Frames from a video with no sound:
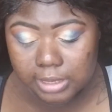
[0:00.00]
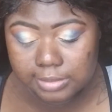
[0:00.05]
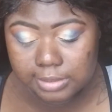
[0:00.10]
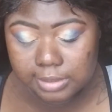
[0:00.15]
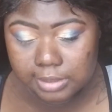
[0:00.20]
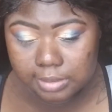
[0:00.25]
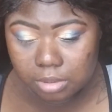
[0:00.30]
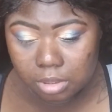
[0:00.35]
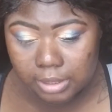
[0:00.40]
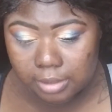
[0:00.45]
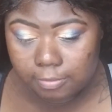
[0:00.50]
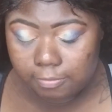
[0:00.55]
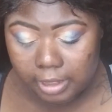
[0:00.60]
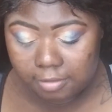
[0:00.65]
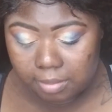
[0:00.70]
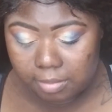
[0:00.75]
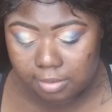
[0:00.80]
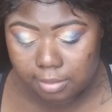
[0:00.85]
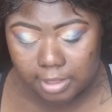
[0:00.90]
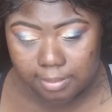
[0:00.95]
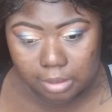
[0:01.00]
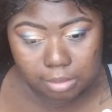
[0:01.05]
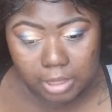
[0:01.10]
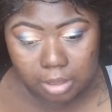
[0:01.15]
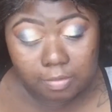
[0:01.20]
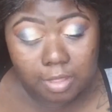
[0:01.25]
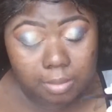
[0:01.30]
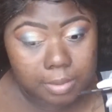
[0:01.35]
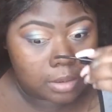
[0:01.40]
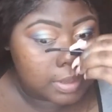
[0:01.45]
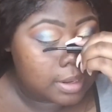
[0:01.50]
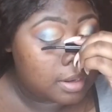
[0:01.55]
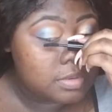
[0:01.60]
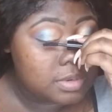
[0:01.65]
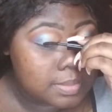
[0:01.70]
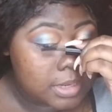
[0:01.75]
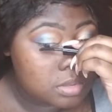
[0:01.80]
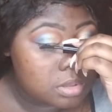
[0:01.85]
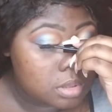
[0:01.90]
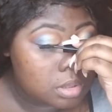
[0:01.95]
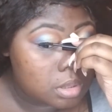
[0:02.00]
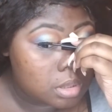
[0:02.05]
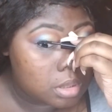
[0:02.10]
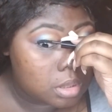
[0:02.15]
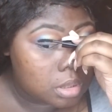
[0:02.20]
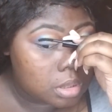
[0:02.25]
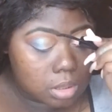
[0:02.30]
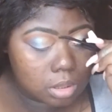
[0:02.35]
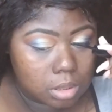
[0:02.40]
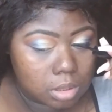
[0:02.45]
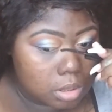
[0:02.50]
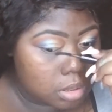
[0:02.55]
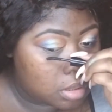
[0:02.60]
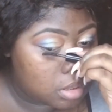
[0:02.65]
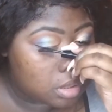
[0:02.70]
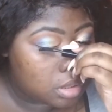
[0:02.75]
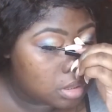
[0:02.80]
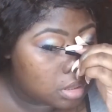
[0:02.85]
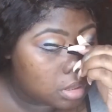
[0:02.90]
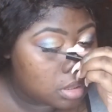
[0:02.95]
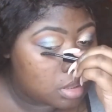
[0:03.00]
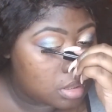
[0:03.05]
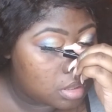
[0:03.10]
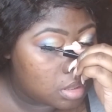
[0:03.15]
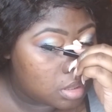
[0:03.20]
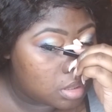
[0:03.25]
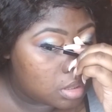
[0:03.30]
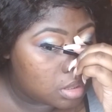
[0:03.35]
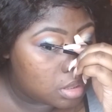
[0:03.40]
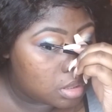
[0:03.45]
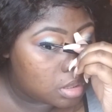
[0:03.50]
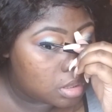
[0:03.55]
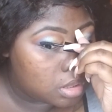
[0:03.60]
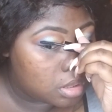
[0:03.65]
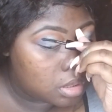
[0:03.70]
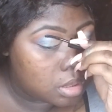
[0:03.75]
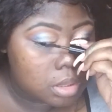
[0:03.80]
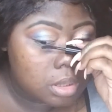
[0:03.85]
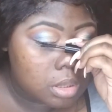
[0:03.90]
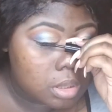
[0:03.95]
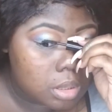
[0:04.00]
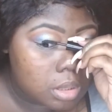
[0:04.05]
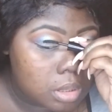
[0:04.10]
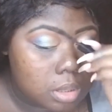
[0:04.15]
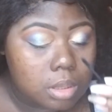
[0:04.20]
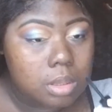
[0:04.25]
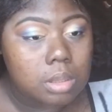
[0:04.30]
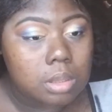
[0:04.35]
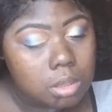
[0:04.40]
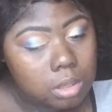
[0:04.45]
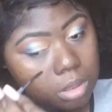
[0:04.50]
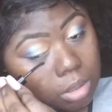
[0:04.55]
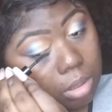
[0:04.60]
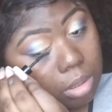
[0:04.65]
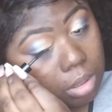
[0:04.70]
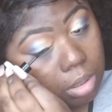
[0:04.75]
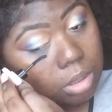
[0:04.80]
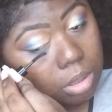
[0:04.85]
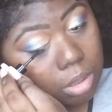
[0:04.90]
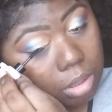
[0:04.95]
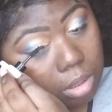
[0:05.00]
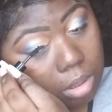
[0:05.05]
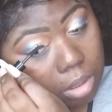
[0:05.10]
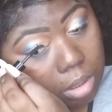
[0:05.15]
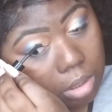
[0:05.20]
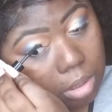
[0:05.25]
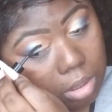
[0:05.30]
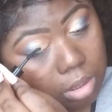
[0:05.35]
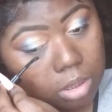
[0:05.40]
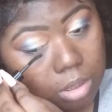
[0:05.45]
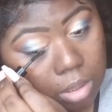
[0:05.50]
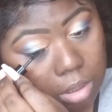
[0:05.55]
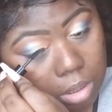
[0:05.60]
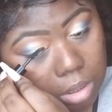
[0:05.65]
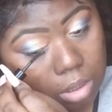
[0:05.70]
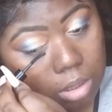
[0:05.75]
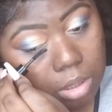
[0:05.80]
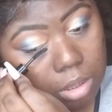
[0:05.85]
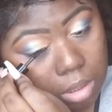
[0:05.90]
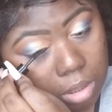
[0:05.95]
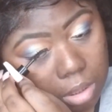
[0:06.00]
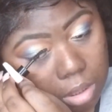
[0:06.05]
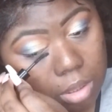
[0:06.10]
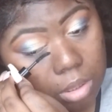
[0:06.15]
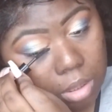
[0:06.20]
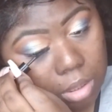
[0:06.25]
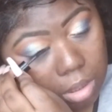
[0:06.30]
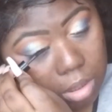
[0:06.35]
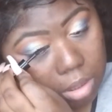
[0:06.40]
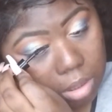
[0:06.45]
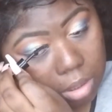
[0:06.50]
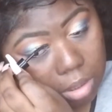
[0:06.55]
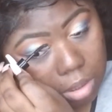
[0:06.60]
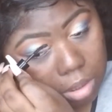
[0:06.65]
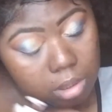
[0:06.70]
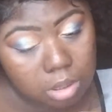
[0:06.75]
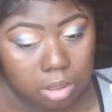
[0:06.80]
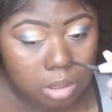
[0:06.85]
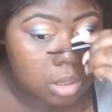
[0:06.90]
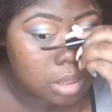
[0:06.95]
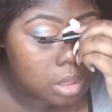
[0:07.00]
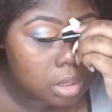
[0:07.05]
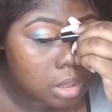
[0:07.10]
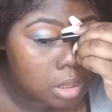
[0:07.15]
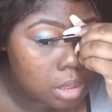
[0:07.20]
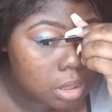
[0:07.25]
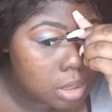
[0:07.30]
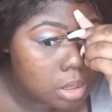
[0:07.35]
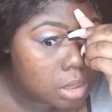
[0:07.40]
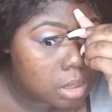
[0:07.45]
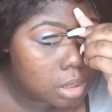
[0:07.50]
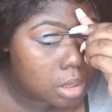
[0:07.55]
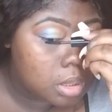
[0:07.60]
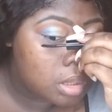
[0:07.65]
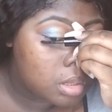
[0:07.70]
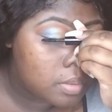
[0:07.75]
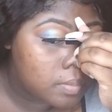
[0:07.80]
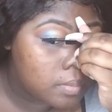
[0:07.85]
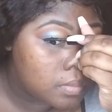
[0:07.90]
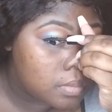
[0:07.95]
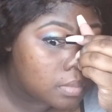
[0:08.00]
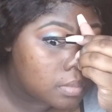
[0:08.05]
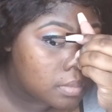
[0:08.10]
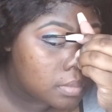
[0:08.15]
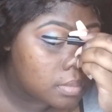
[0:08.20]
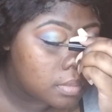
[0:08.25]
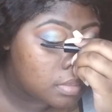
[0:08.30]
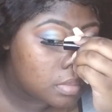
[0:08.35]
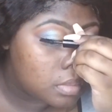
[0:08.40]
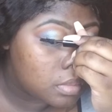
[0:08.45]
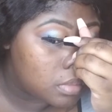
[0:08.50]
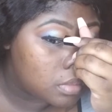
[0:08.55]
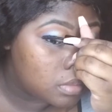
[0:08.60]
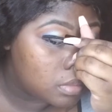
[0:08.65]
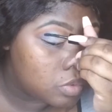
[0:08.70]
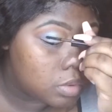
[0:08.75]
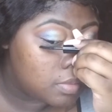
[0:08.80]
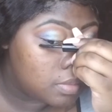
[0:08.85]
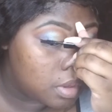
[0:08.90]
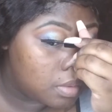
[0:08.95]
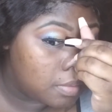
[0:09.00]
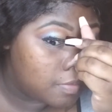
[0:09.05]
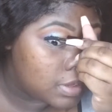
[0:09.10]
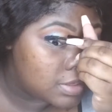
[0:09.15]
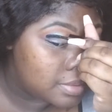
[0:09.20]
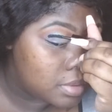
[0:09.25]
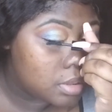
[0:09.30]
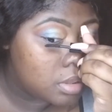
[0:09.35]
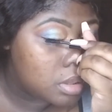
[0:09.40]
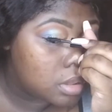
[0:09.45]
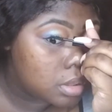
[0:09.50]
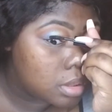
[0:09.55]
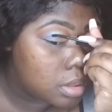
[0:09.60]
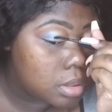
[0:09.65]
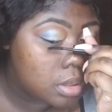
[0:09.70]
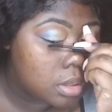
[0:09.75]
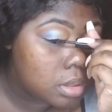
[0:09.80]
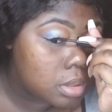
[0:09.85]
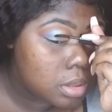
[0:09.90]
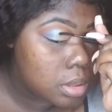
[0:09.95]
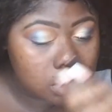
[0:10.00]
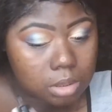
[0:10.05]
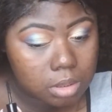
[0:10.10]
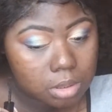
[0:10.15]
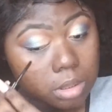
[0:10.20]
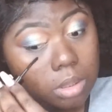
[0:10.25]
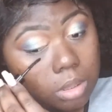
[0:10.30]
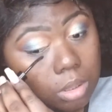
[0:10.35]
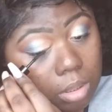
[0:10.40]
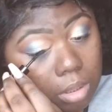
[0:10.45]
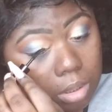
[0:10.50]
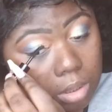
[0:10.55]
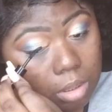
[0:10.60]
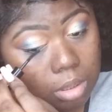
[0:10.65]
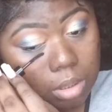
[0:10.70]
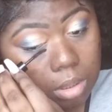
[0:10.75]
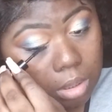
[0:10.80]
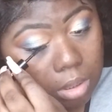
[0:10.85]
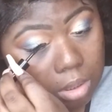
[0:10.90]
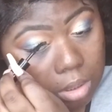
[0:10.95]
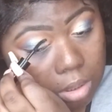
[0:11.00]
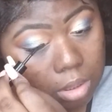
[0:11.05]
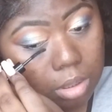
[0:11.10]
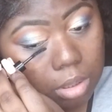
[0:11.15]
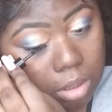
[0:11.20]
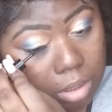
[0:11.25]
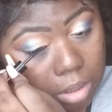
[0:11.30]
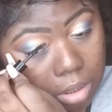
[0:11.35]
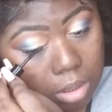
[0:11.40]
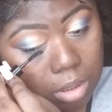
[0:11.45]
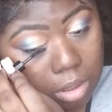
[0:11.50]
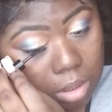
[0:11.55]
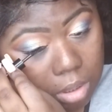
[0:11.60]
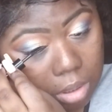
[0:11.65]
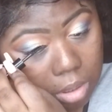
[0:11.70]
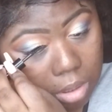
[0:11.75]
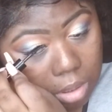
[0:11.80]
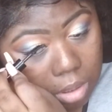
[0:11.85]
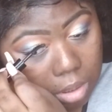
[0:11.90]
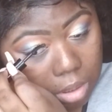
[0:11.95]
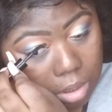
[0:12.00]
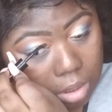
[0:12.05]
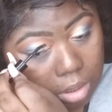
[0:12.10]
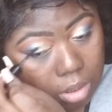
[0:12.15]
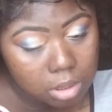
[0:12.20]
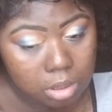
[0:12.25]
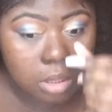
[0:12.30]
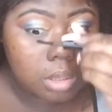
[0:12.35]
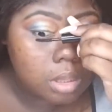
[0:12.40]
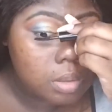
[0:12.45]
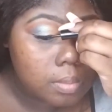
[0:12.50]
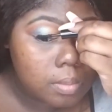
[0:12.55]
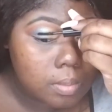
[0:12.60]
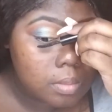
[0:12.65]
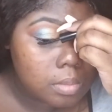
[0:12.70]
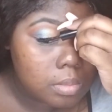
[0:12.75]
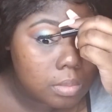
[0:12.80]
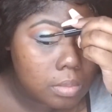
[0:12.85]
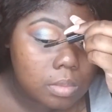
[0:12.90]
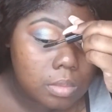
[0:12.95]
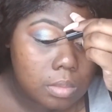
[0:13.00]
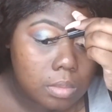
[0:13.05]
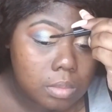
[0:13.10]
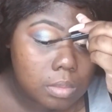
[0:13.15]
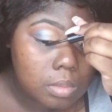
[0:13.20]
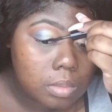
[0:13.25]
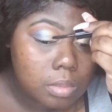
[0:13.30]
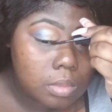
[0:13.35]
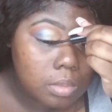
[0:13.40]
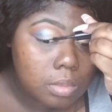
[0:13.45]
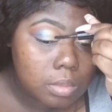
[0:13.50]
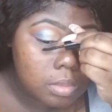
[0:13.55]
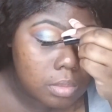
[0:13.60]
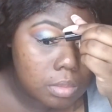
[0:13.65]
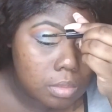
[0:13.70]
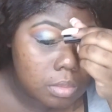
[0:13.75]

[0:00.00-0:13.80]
Honestly, mascara doesn't really work for me like that because I don't really have any lashes. But this does not beat my favorite mascara right now, which is the It Superhero